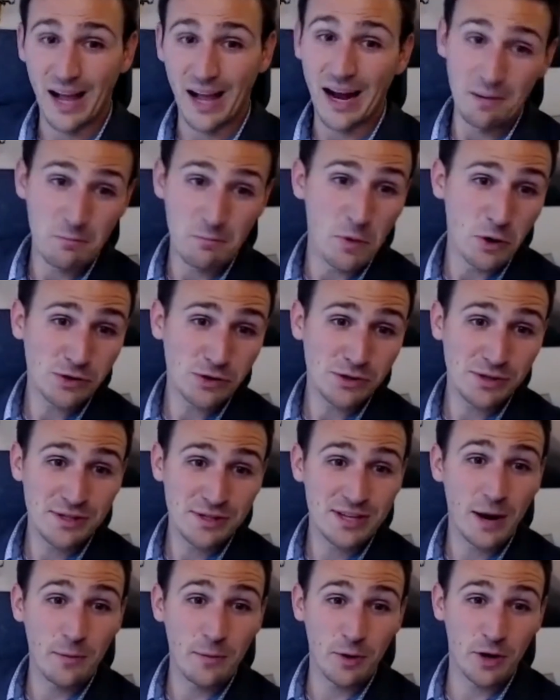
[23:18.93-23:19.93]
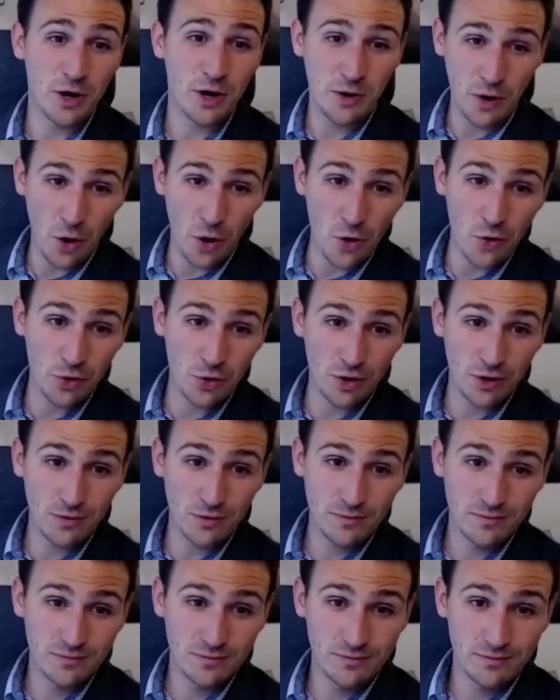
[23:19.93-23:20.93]
Most of the time we're going
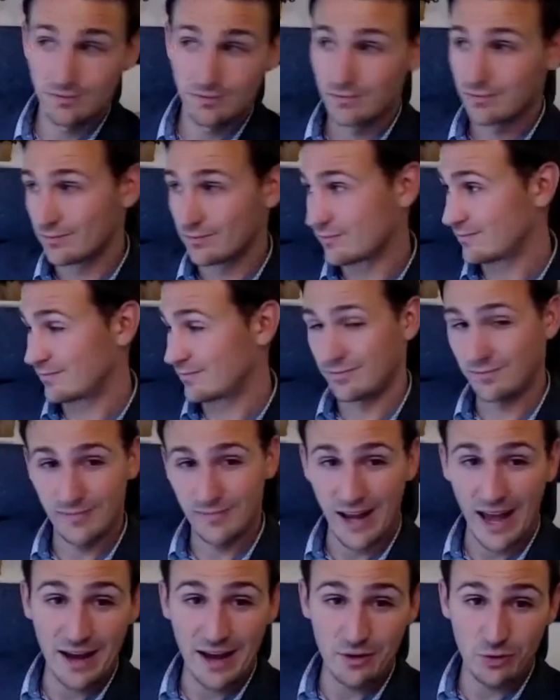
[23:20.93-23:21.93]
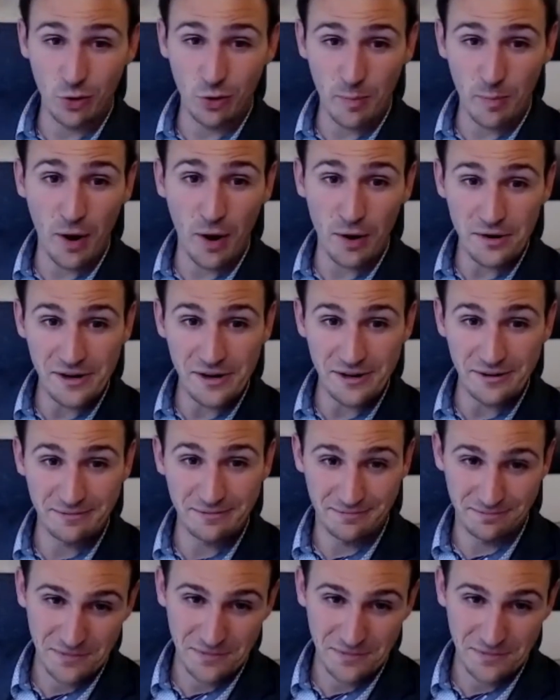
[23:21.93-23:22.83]
owner and or partner.